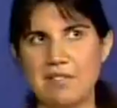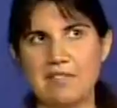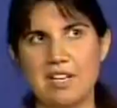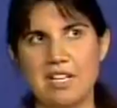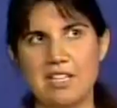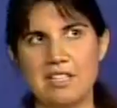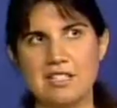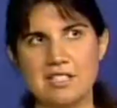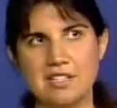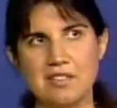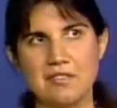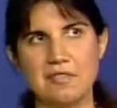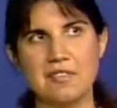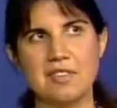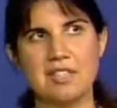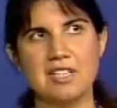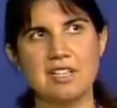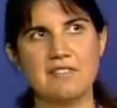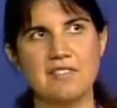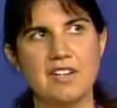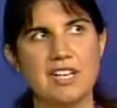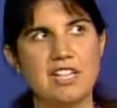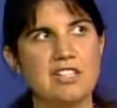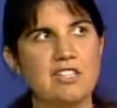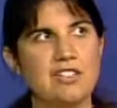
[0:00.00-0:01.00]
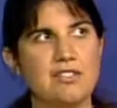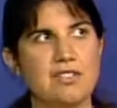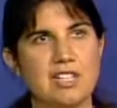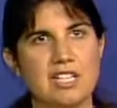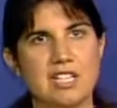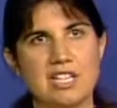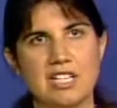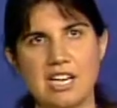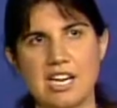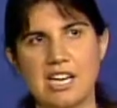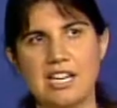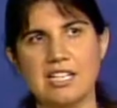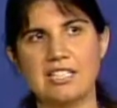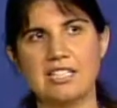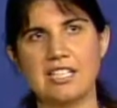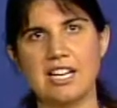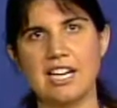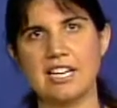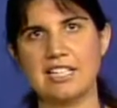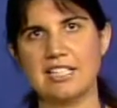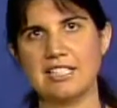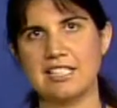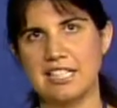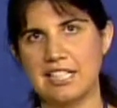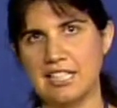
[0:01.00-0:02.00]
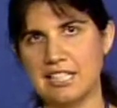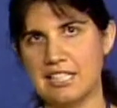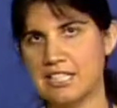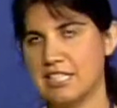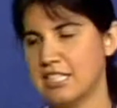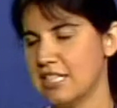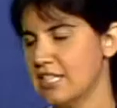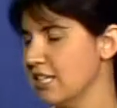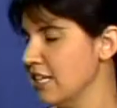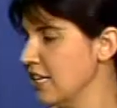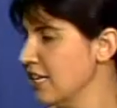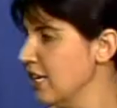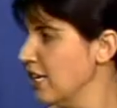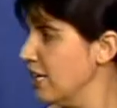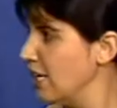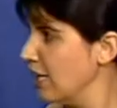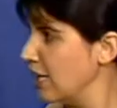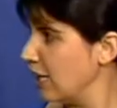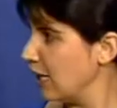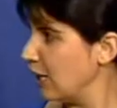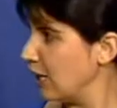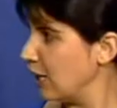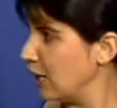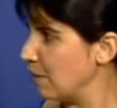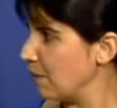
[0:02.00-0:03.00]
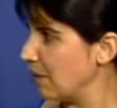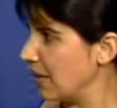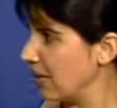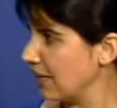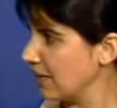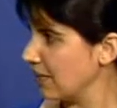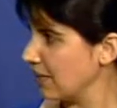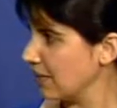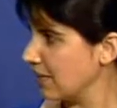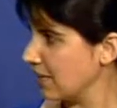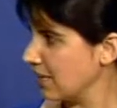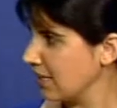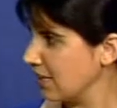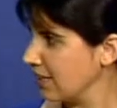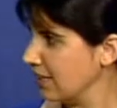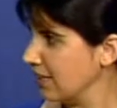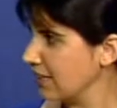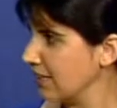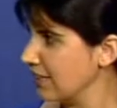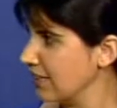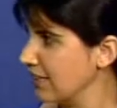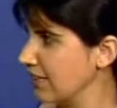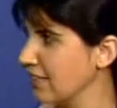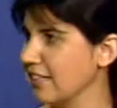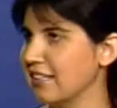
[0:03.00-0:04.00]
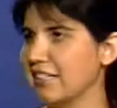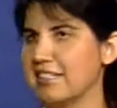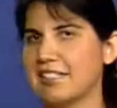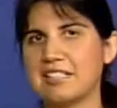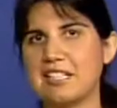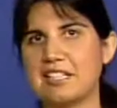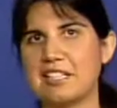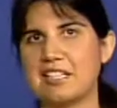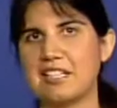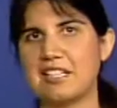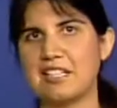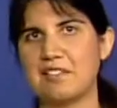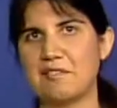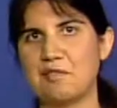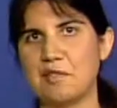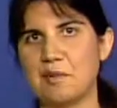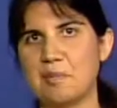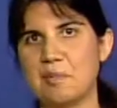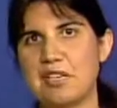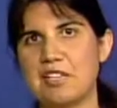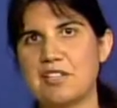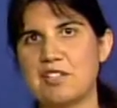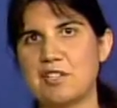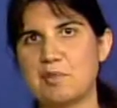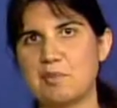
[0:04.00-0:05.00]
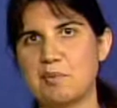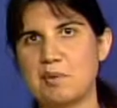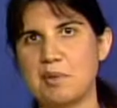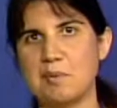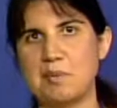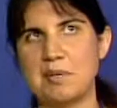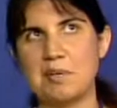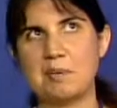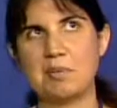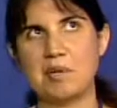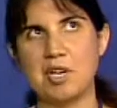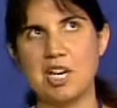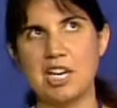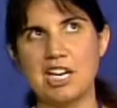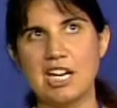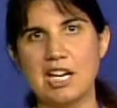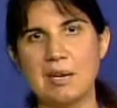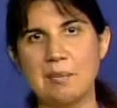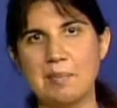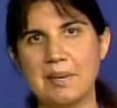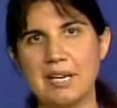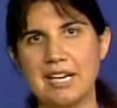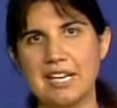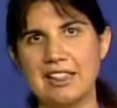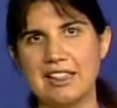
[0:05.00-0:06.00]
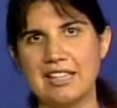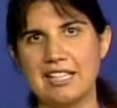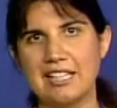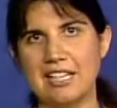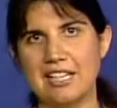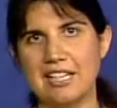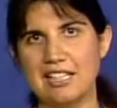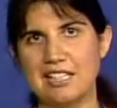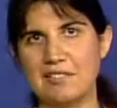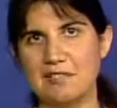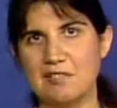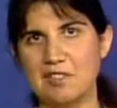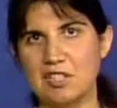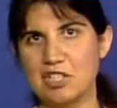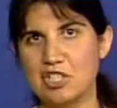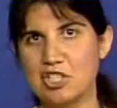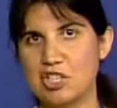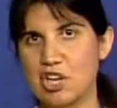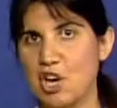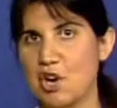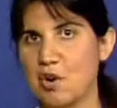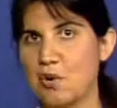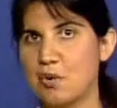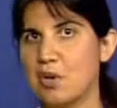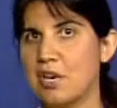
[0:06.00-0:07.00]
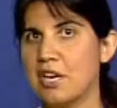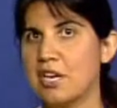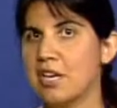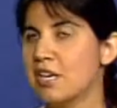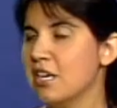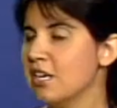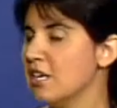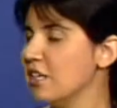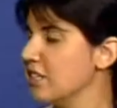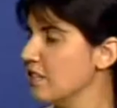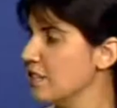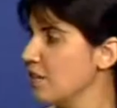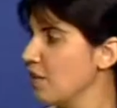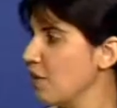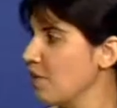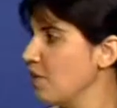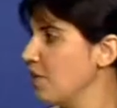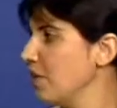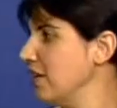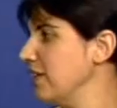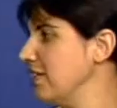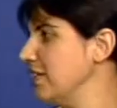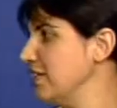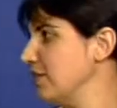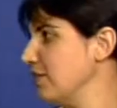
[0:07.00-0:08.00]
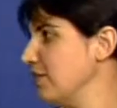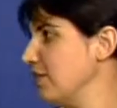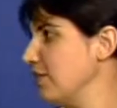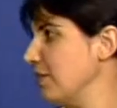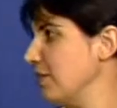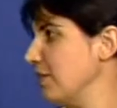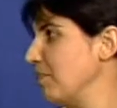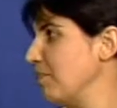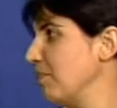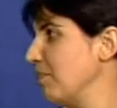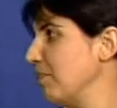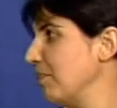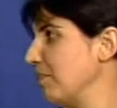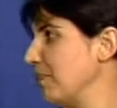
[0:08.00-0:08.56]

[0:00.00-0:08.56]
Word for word: to volunteer for the event, you can contact Nancy um, at the clinic. And like I said, the information will be brought up at the end of the show. So I wanted to um,